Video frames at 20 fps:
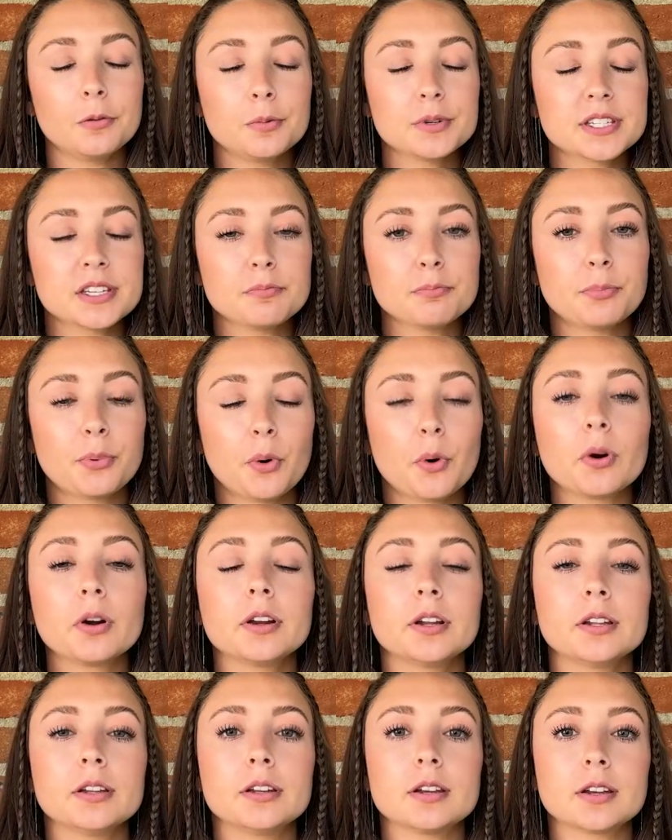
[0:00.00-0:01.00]
was
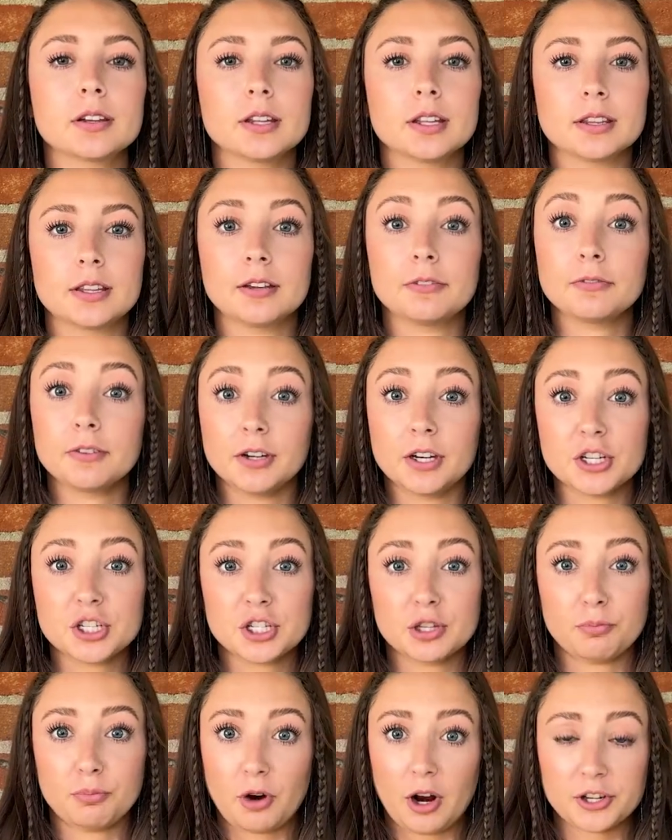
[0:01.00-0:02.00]
important that they finish
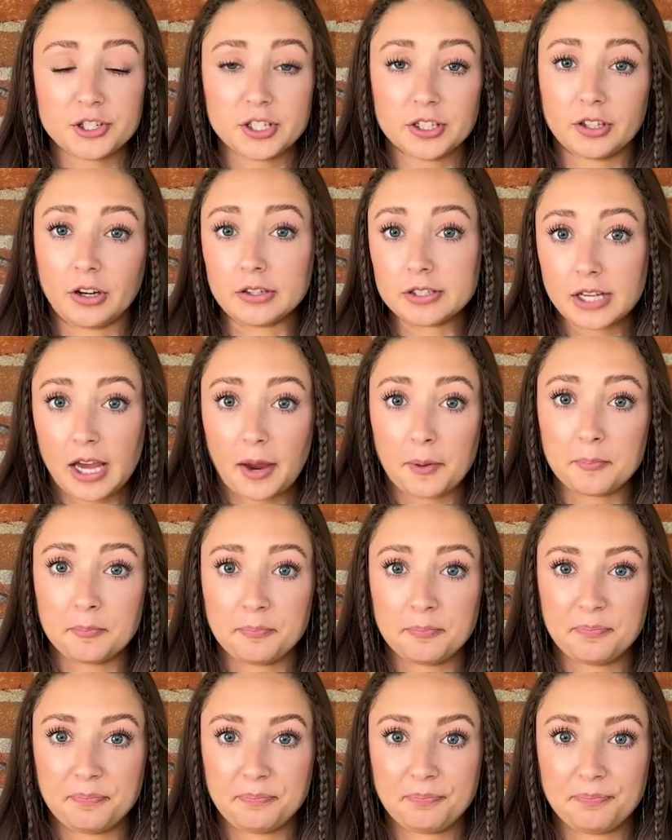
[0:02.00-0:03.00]
the project on time.
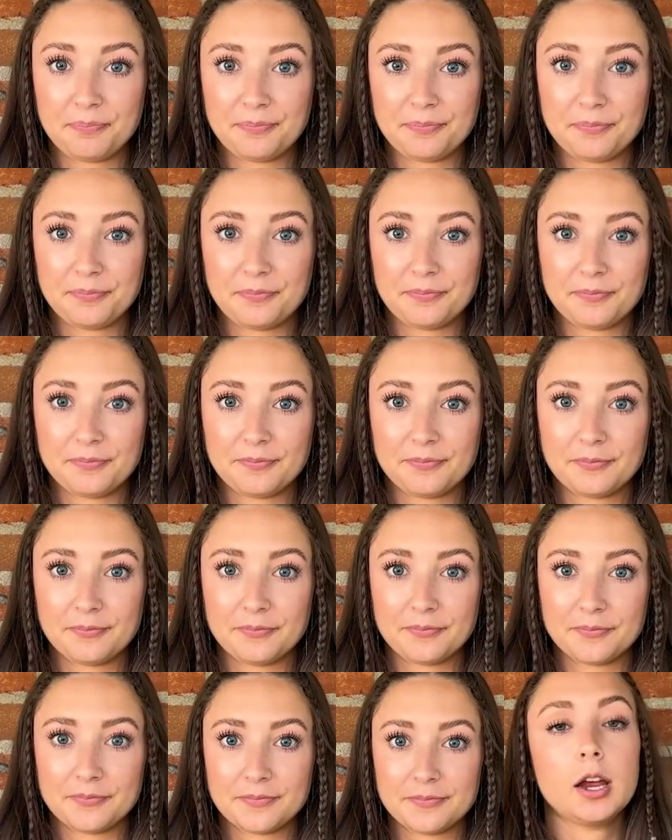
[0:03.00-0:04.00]

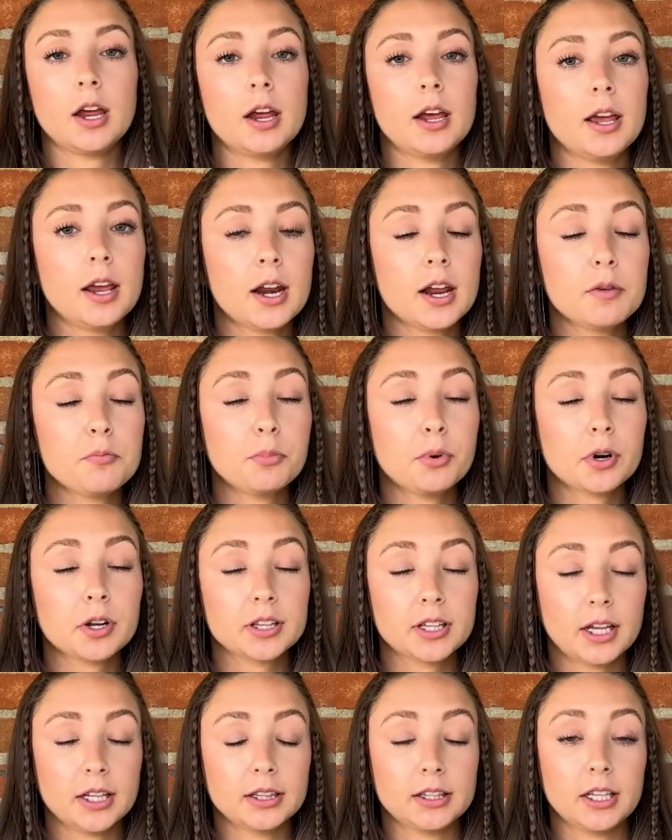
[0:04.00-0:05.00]
Era
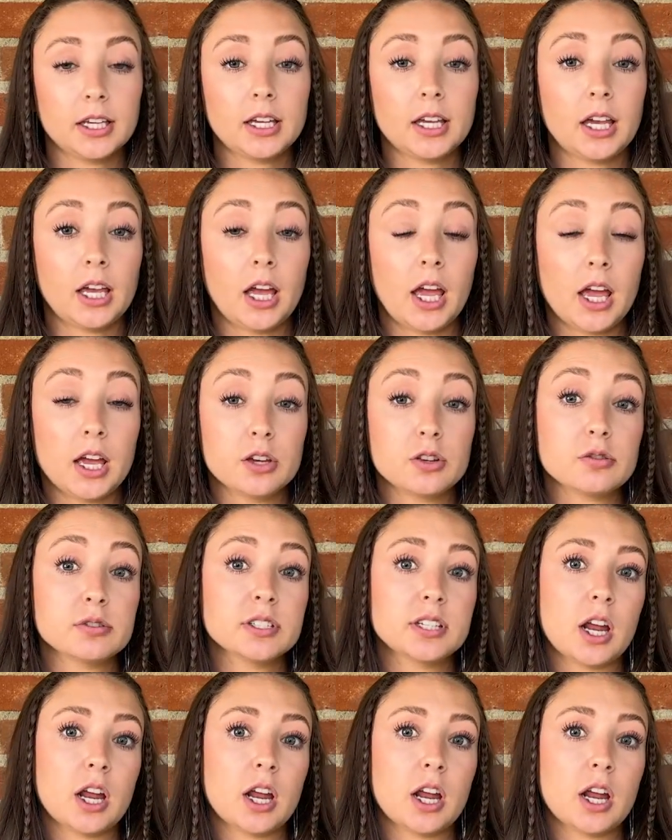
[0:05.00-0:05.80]
importante que ellos